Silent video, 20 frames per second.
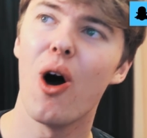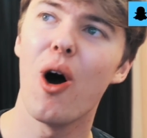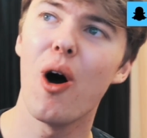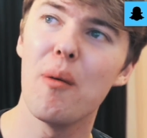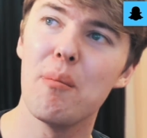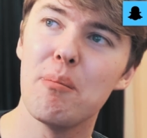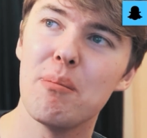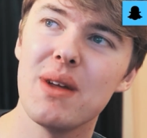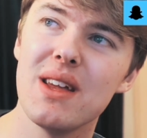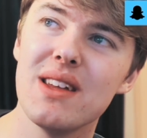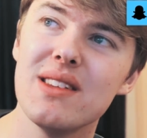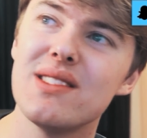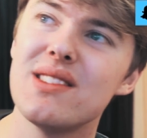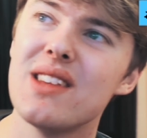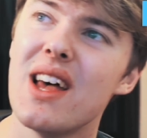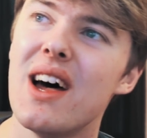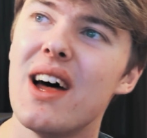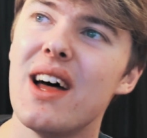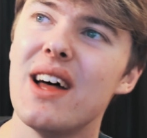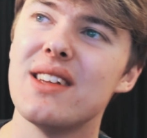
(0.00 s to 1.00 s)
Om Miz
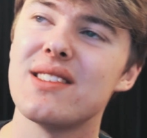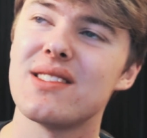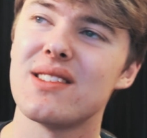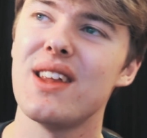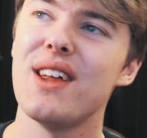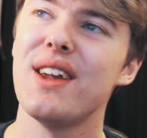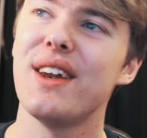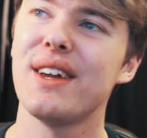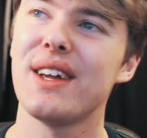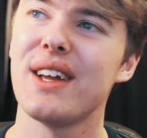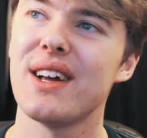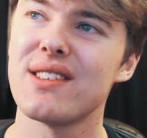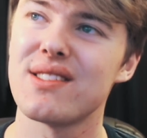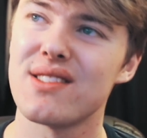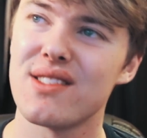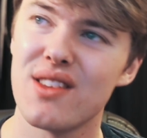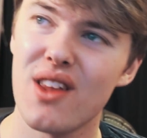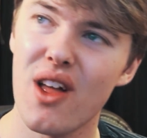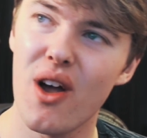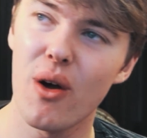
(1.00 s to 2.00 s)
is letting
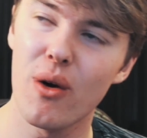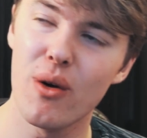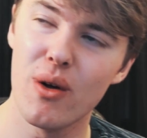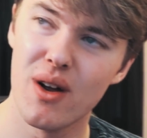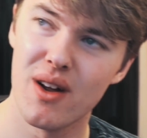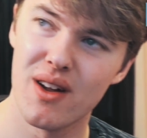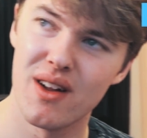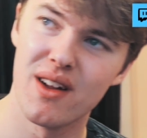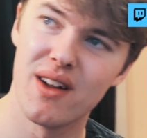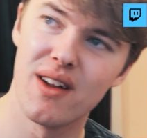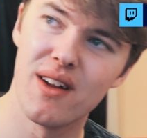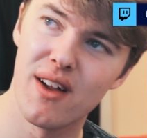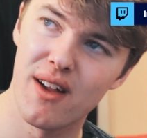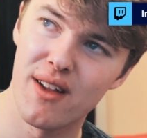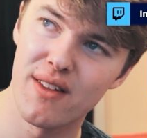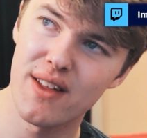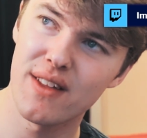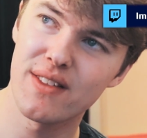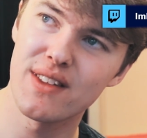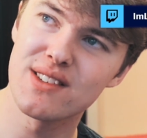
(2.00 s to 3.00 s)
us know
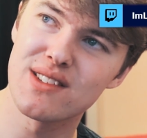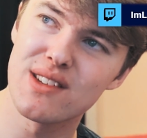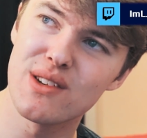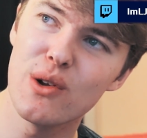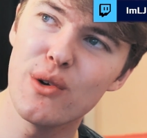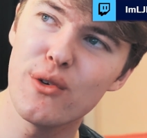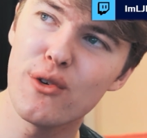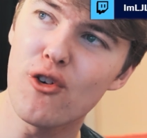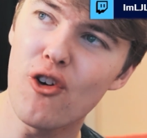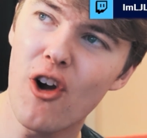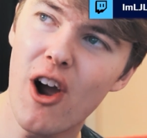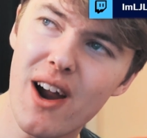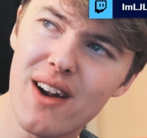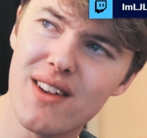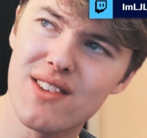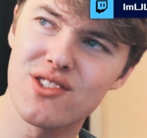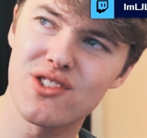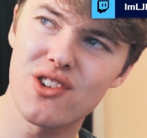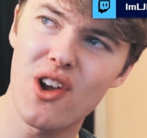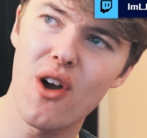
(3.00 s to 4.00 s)
that there's a new
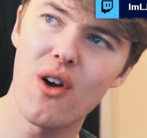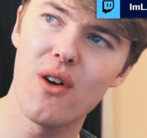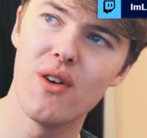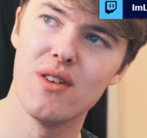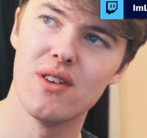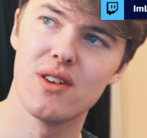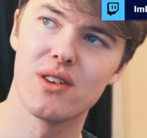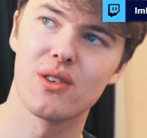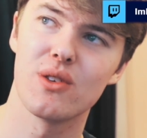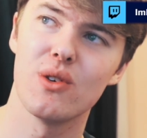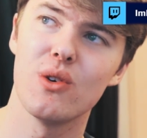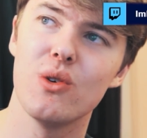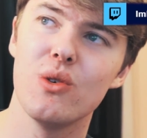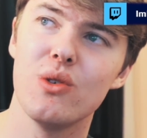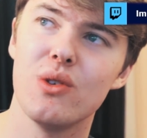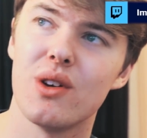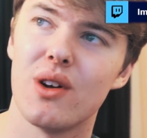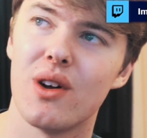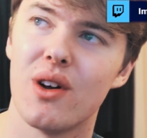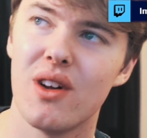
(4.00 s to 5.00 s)
variety show
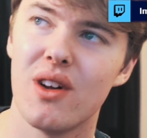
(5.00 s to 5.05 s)
called...